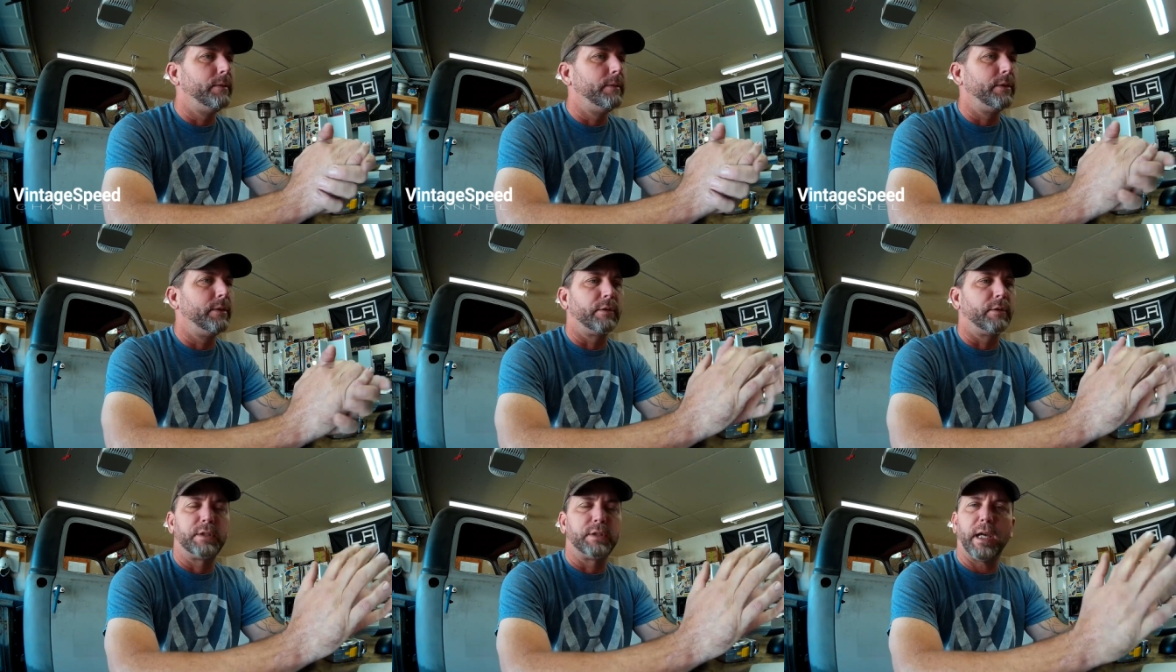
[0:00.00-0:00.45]

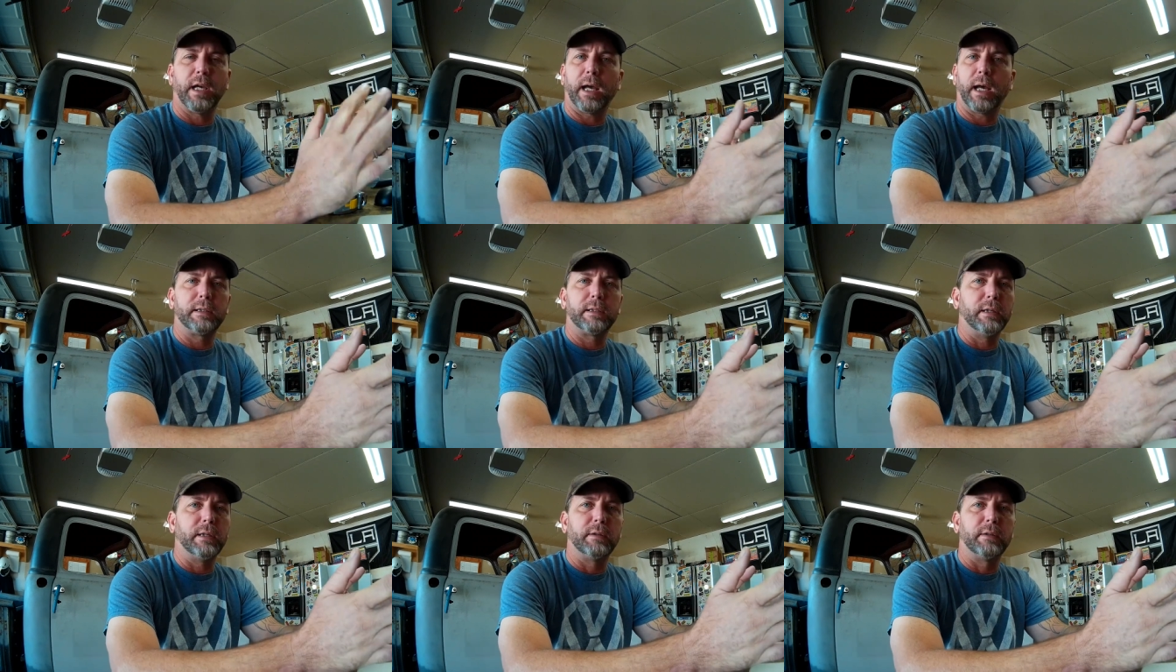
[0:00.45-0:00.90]
They're
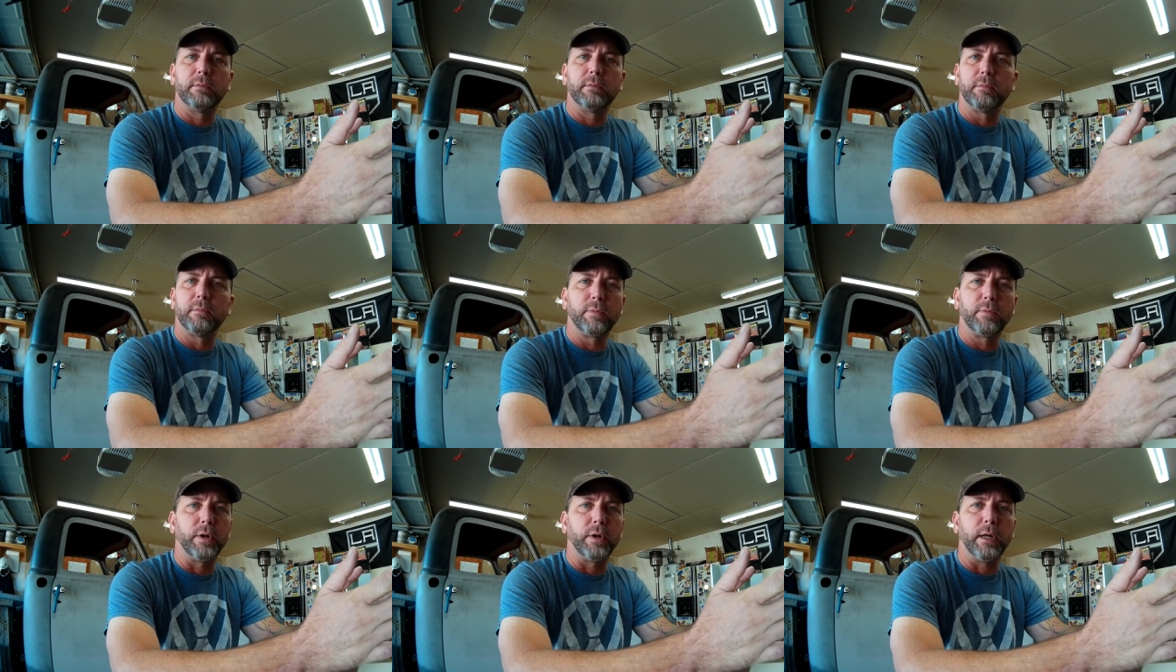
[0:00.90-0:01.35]
tacked in
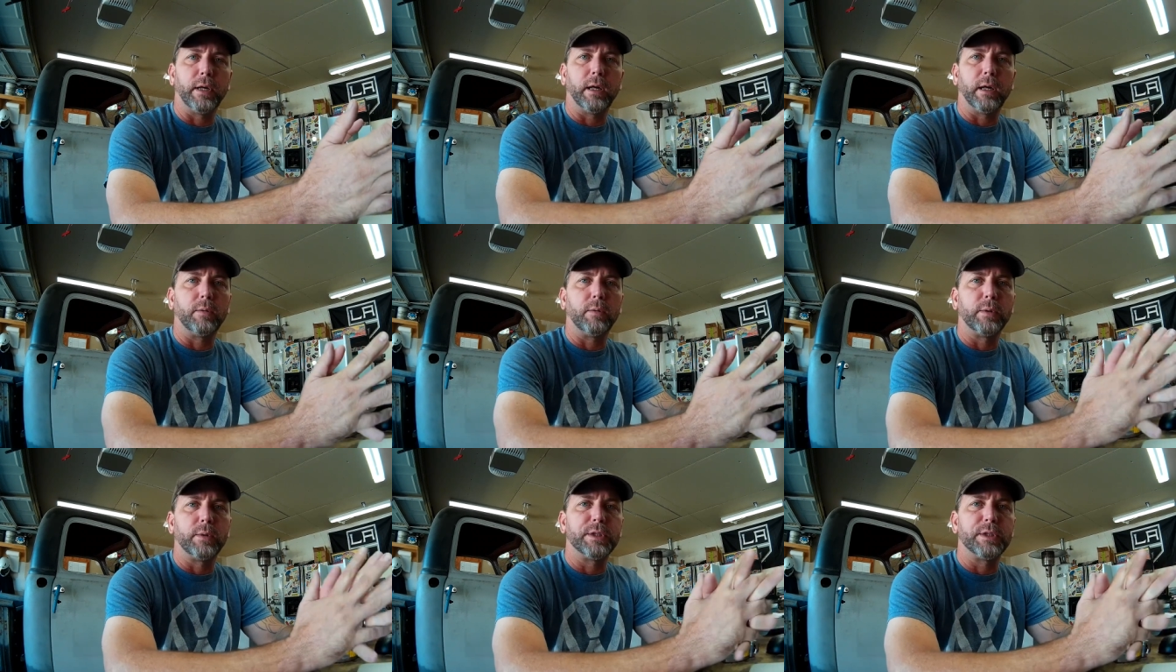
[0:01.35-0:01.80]
for
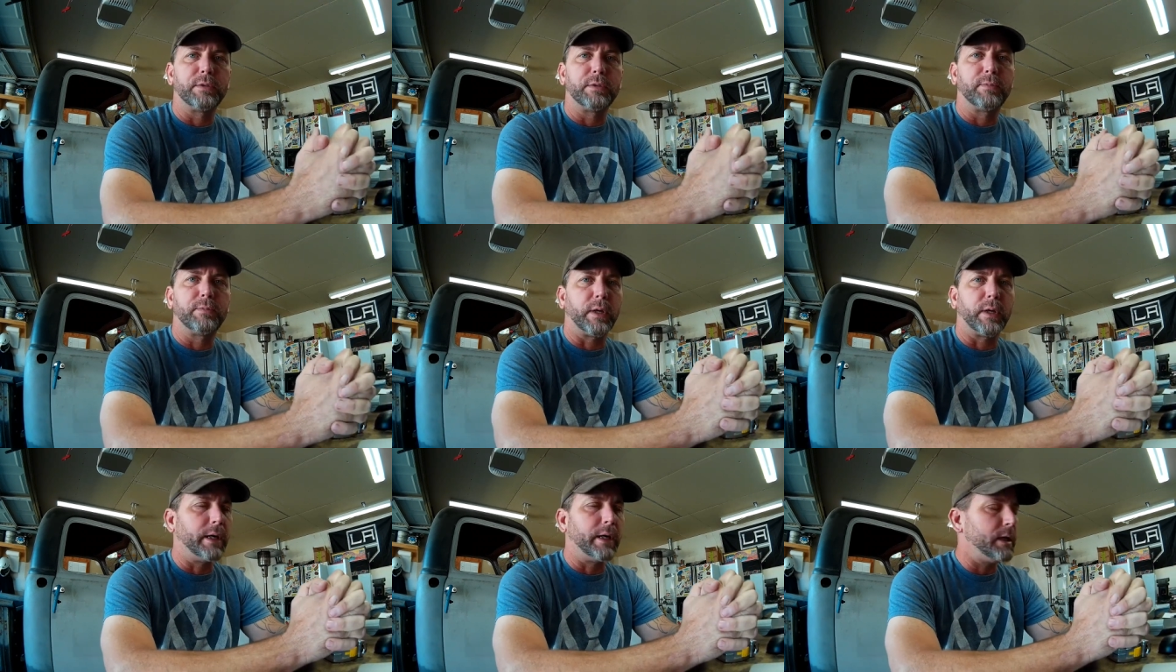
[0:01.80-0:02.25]
now, which is
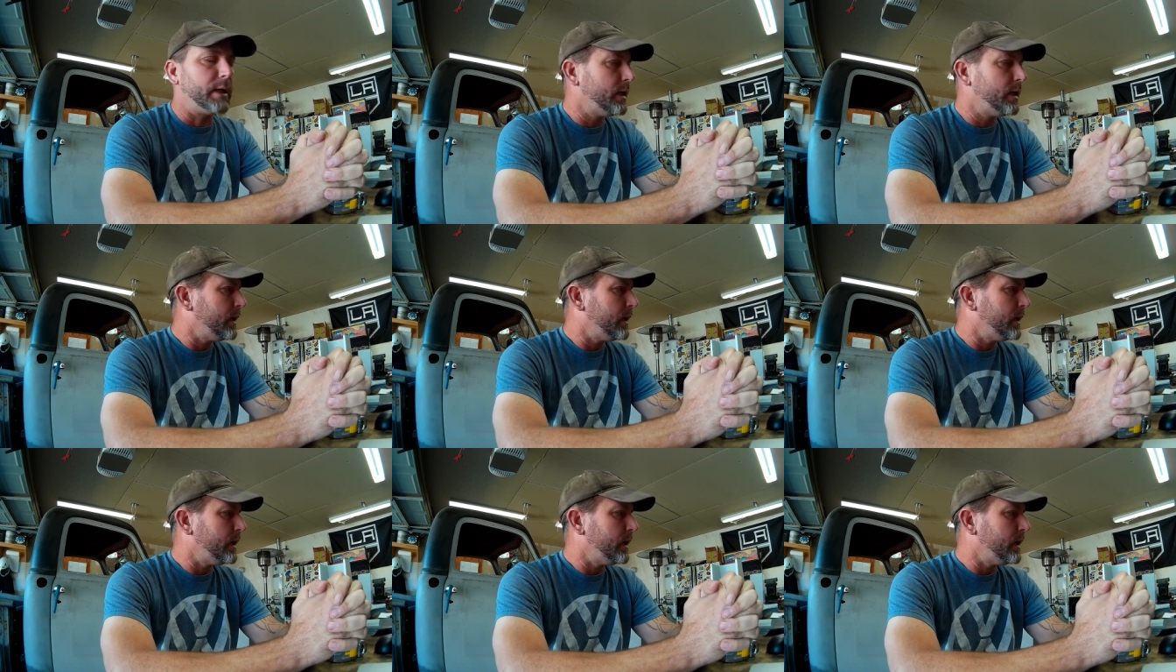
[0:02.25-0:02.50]
fine.